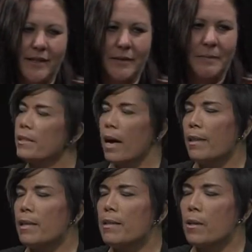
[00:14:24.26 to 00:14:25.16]
Because I
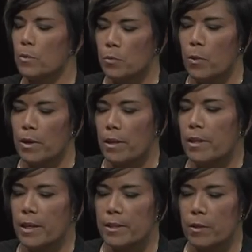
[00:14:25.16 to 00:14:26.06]
think that was one of the
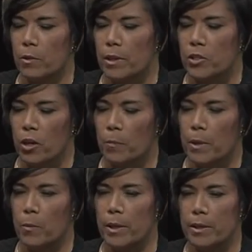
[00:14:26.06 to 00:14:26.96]
things that really struck
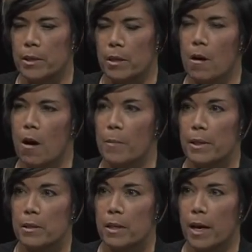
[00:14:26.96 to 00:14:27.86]
me was the
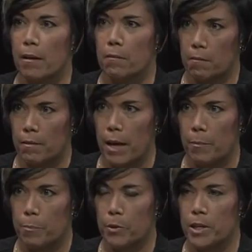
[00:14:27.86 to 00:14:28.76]
comments that
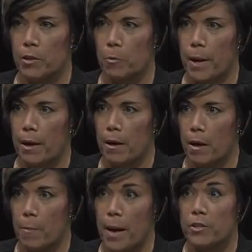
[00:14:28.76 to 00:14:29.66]
that particular
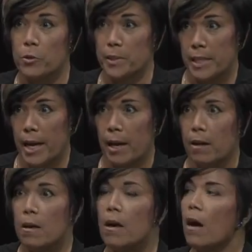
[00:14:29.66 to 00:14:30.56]
pastor was saying
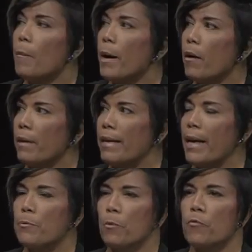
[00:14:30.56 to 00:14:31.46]
about he
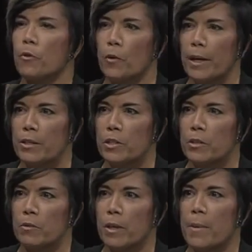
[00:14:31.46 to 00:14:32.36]
kept referring
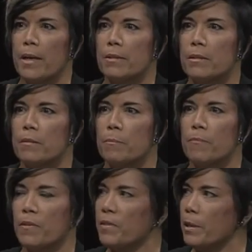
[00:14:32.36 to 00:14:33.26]
to them as
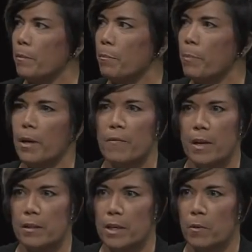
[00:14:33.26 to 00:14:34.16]
50
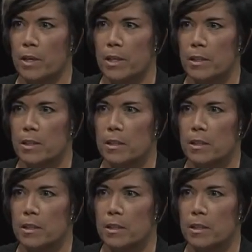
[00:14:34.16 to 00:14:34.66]
pedophiles that were killed.